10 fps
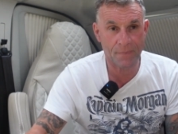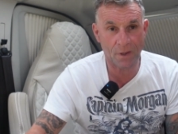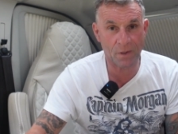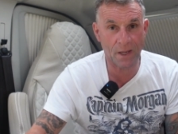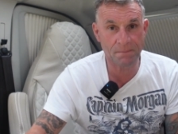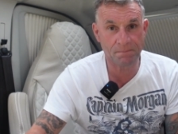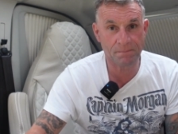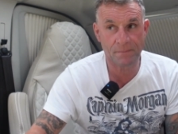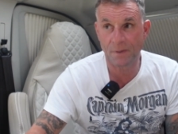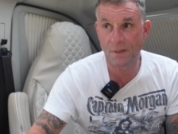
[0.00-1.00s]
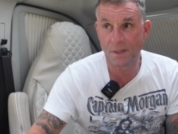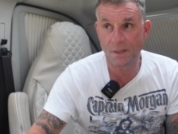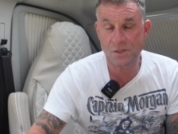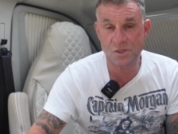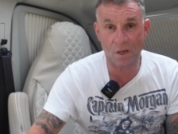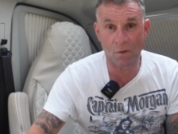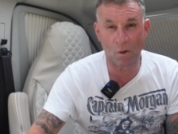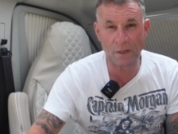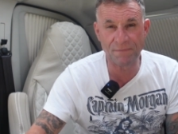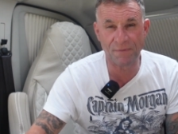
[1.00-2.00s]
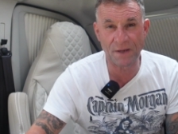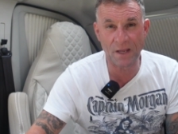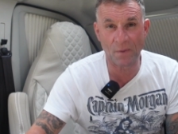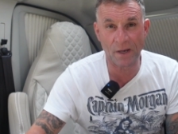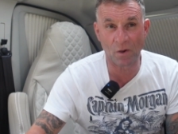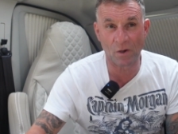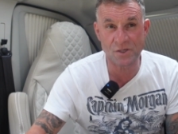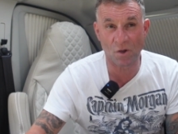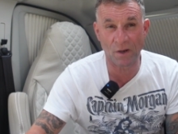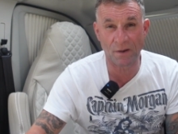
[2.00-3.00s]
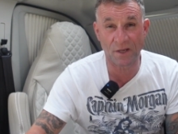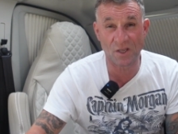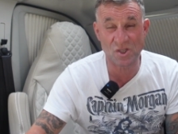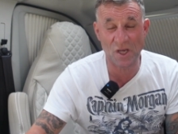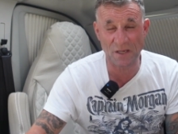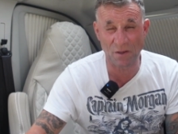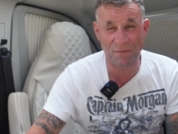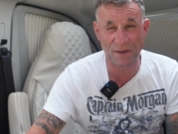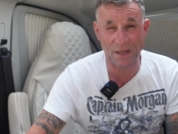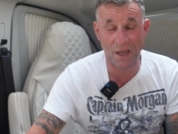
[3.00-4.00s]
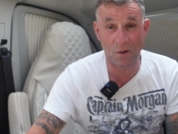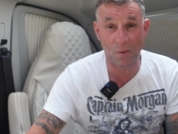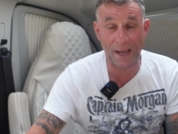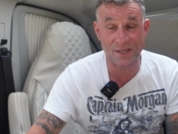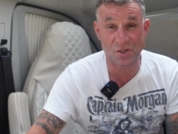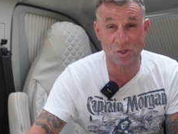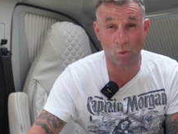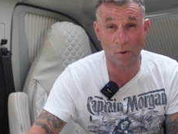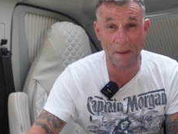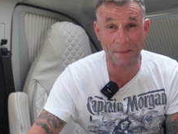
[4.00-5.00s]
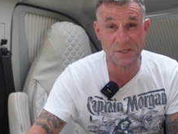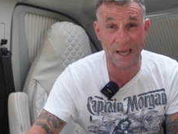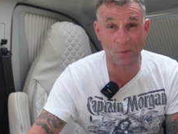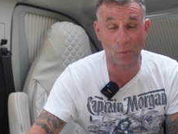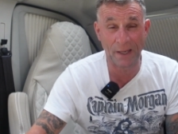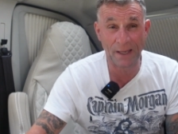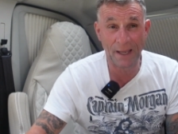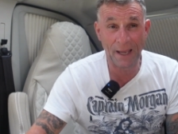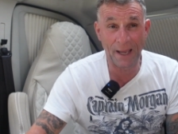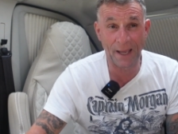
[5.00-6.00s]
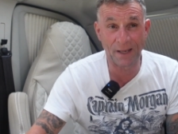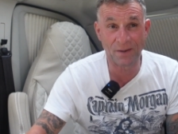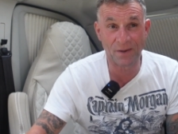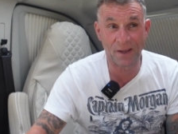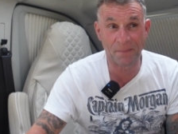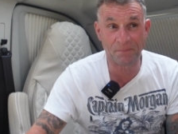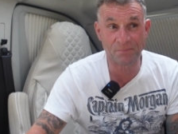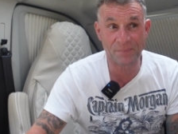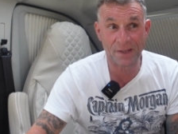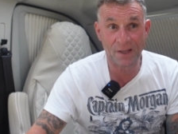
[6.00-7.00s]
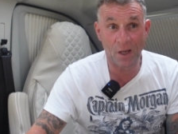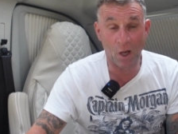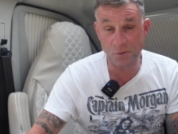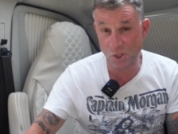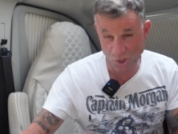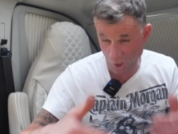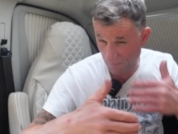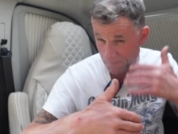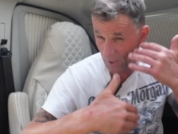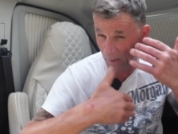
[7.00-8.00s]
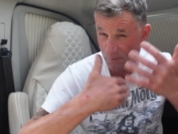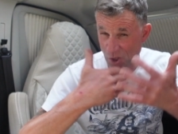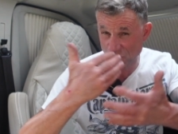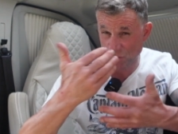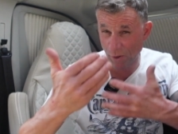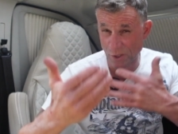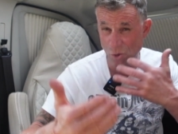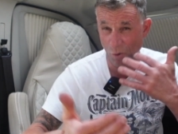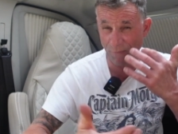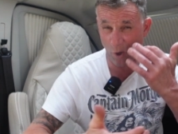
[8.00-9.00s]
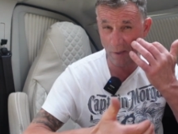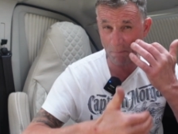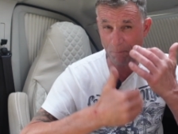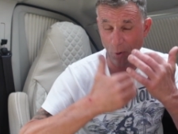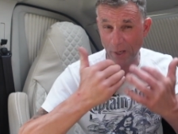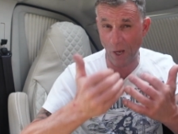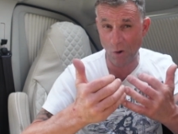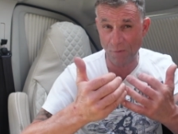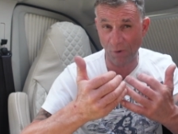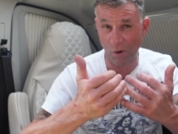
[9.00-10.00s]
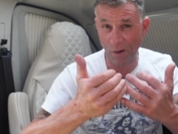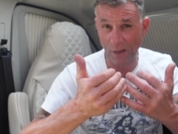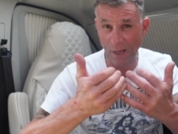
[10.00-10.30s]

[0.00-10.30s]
Okay, so I'll leave the video there, guys. I'll continue the video as the story maps out, and I'm just trying to sort of like put it over